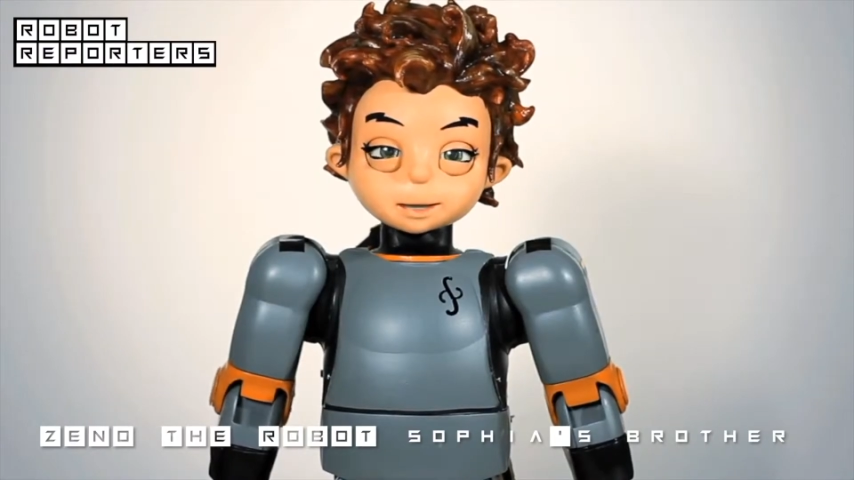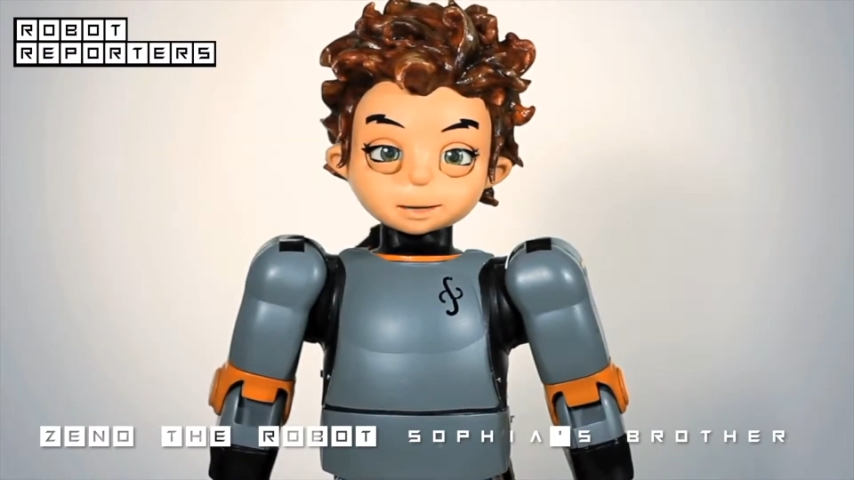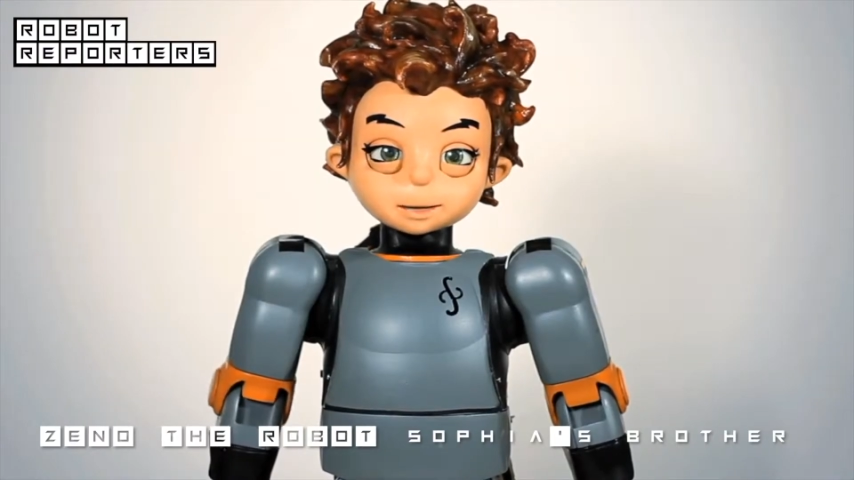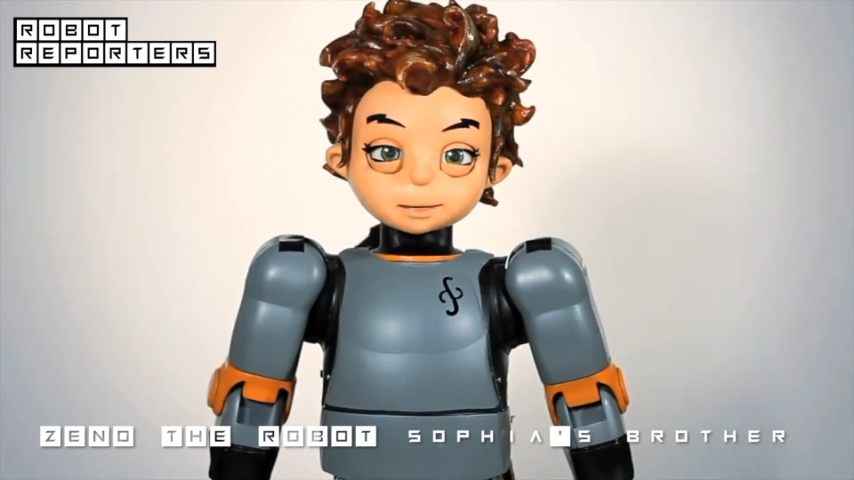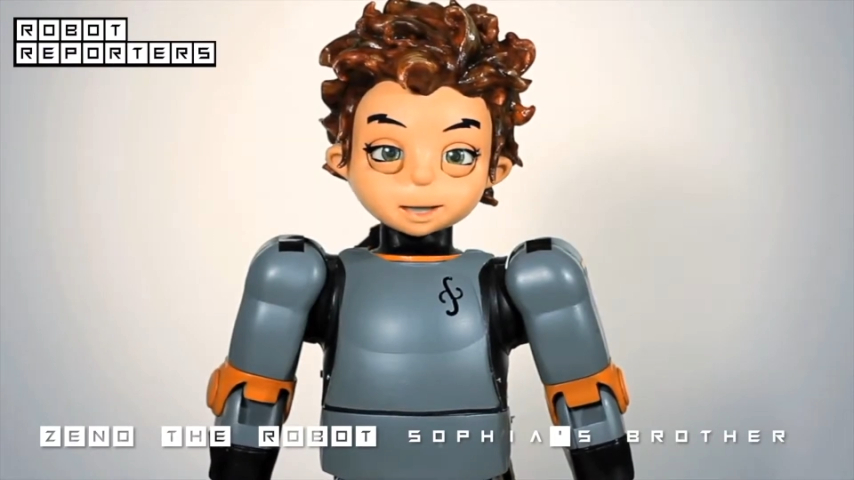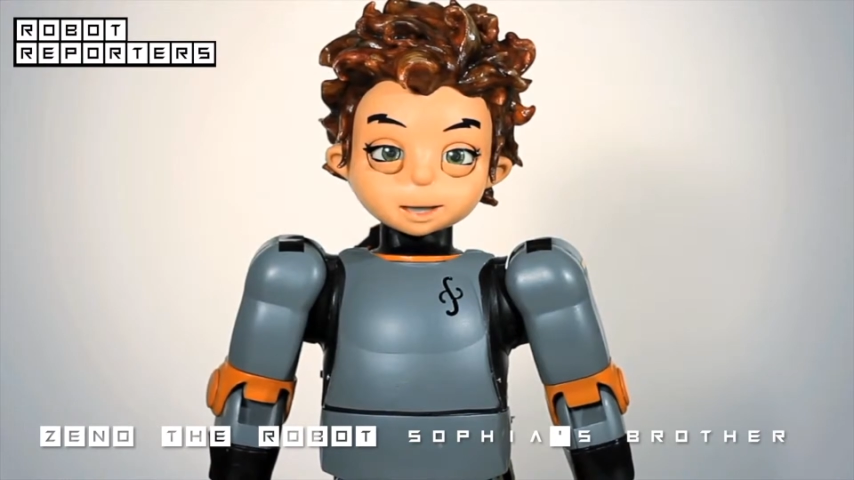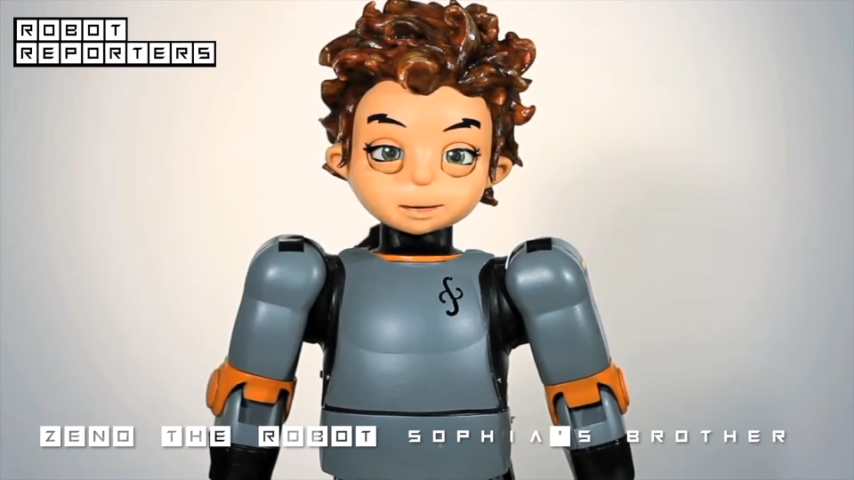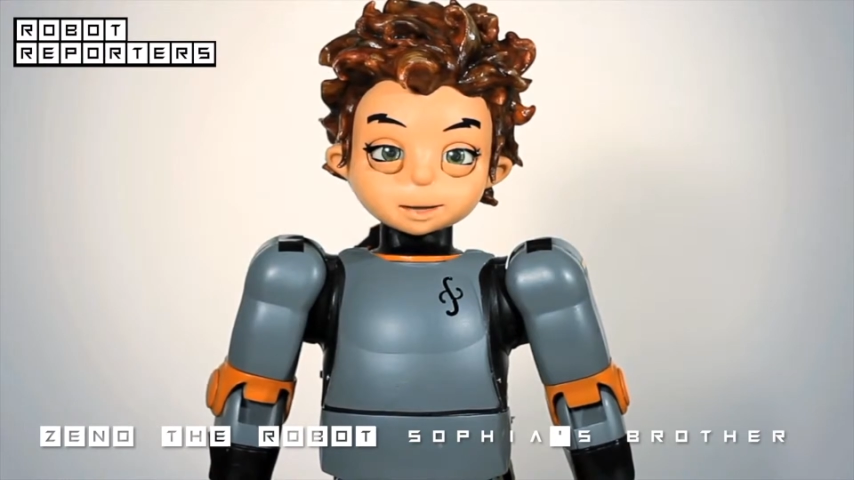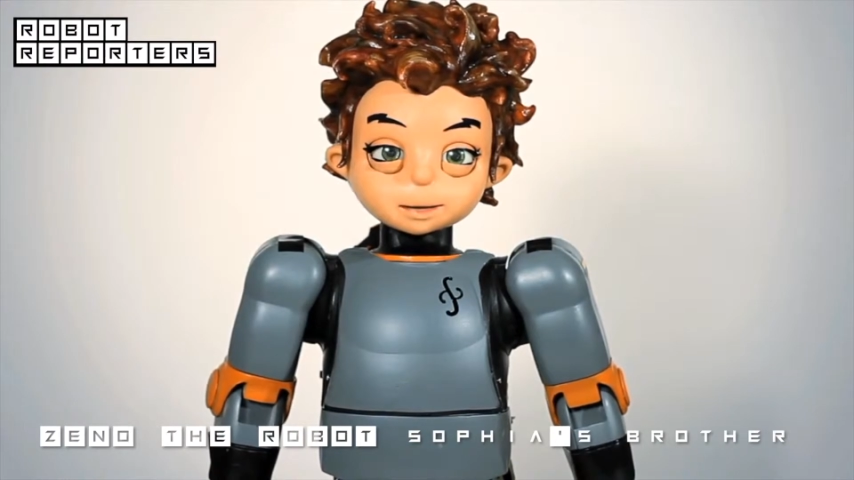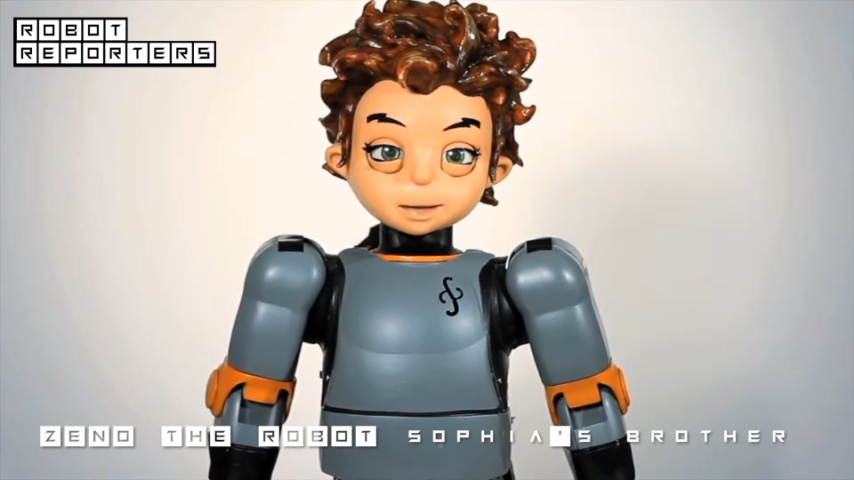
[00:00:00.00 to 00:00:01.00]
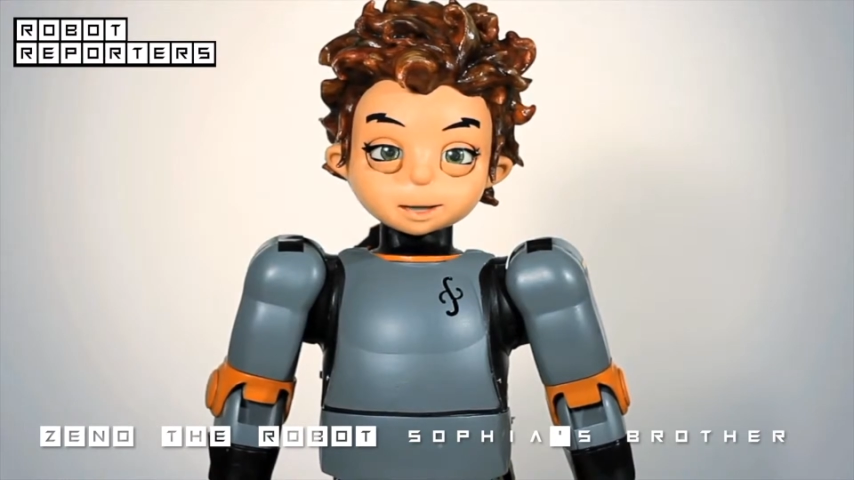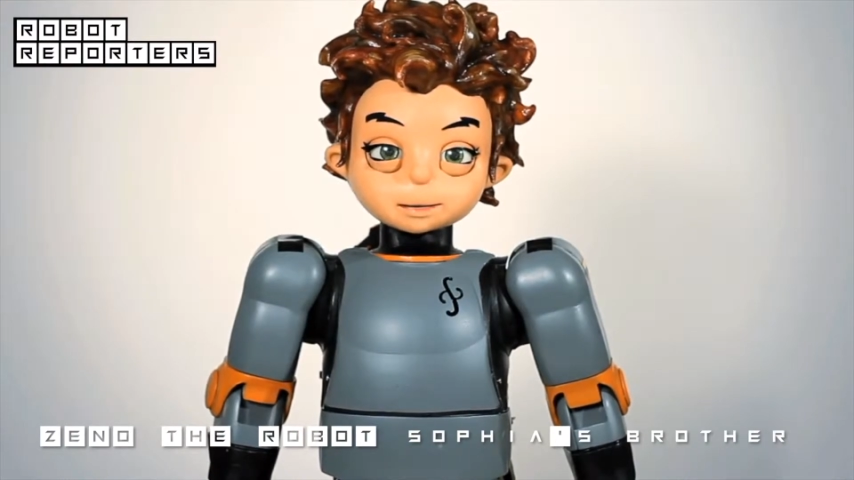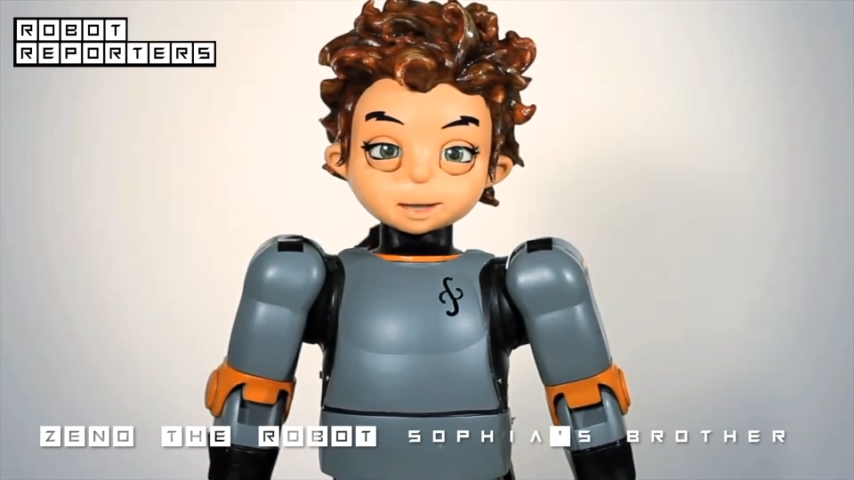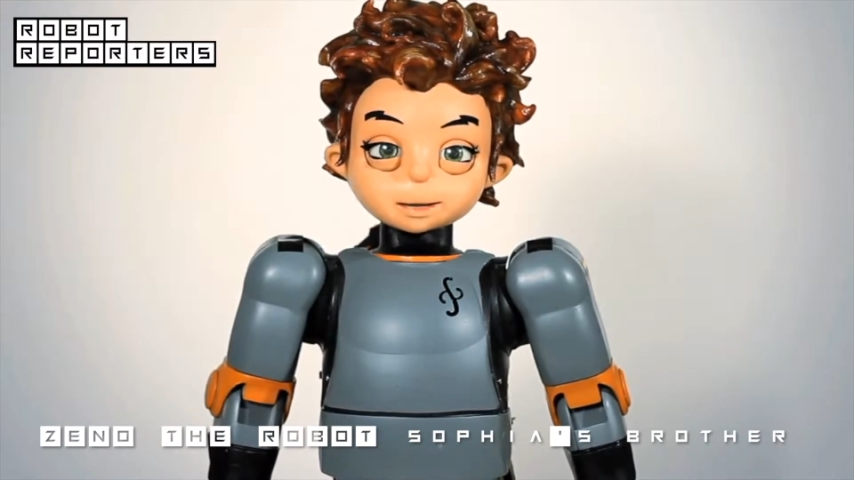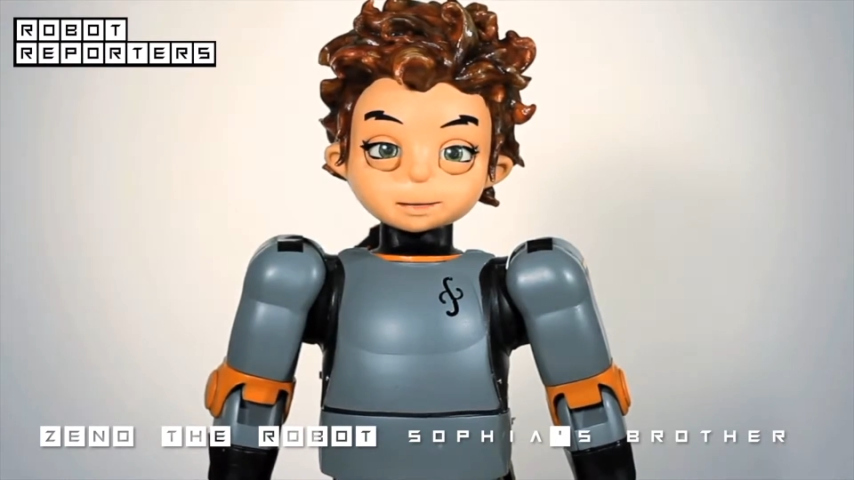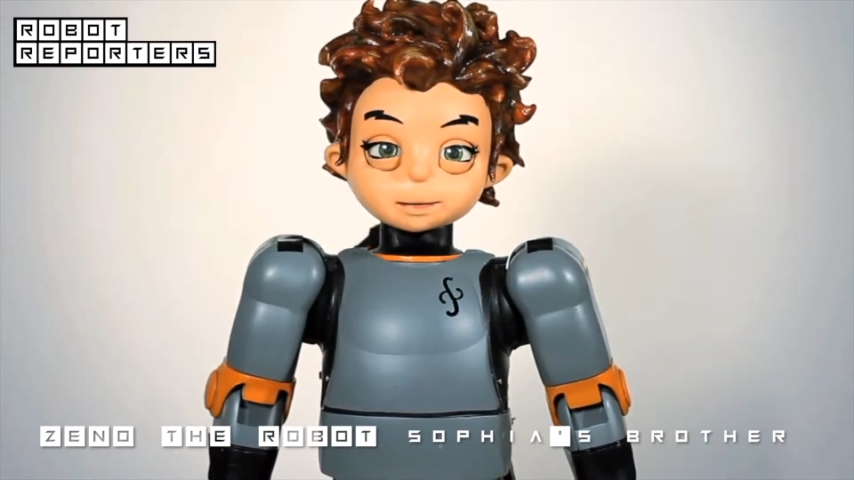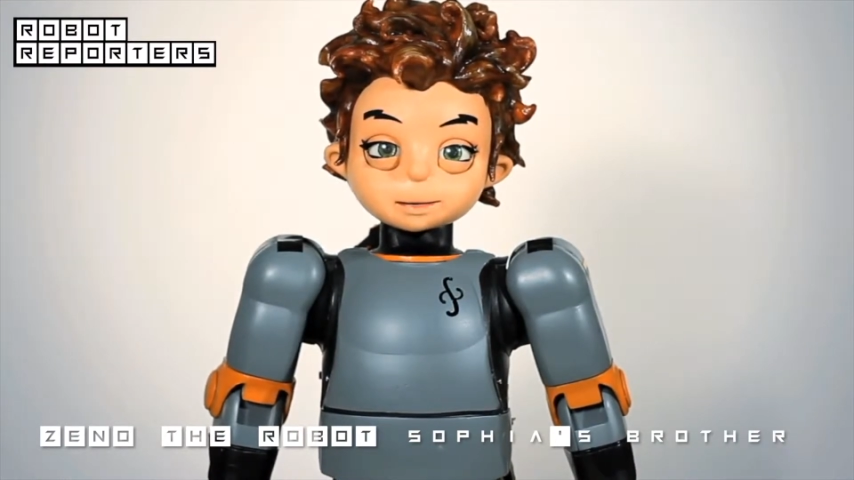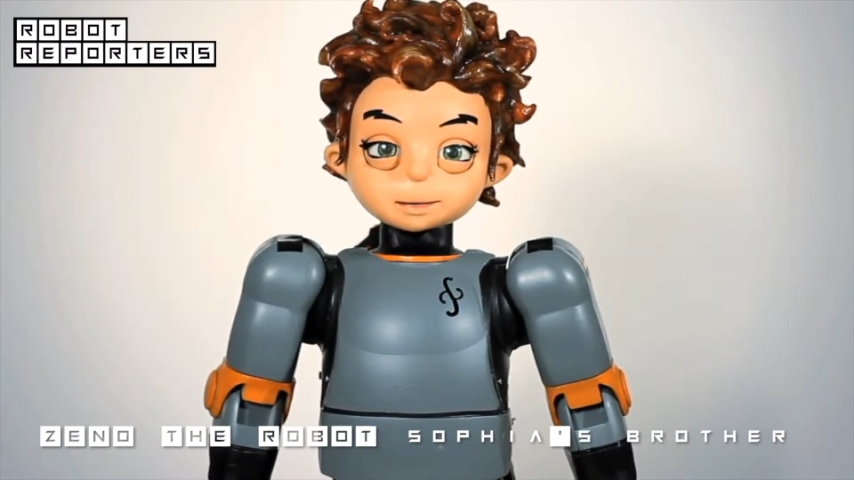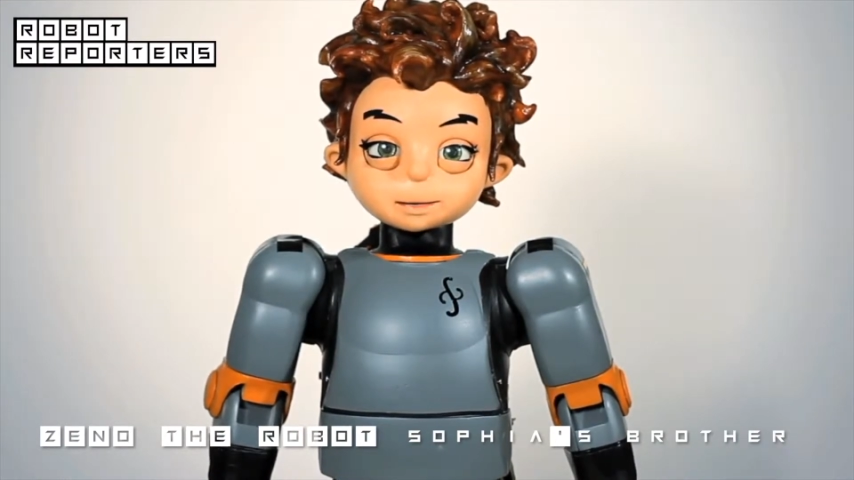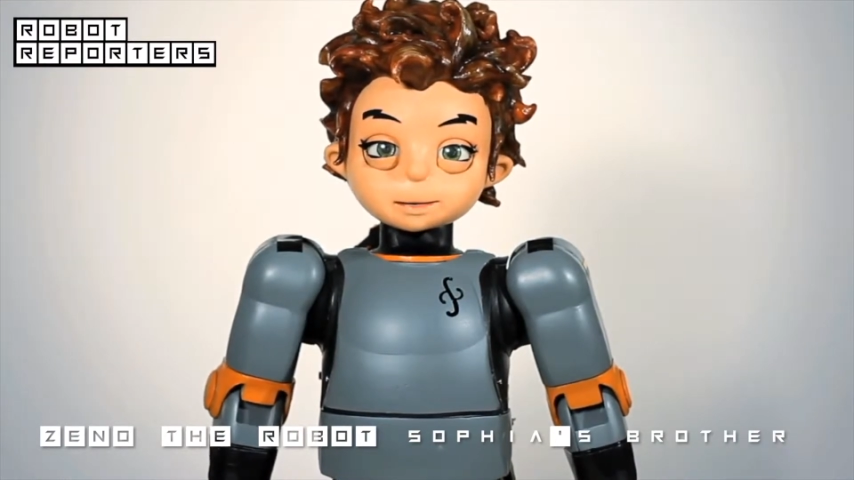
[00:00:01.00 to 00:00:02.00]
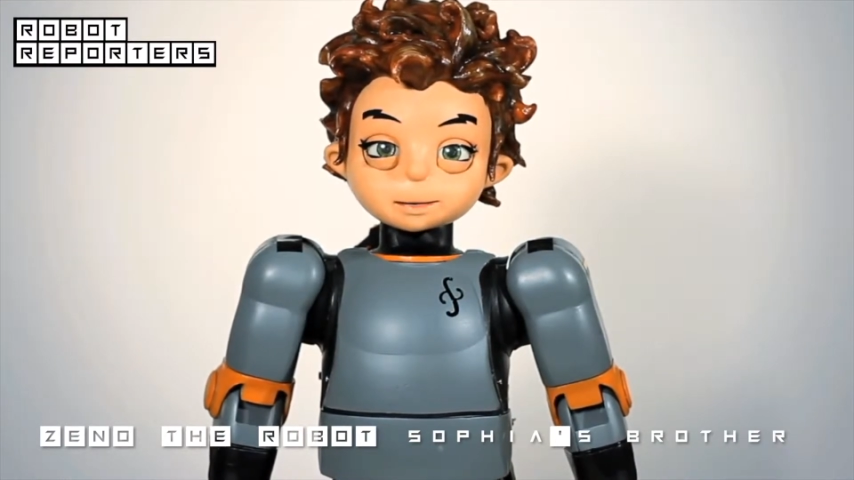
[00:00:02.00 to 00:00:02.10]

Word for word: The best robot on the market.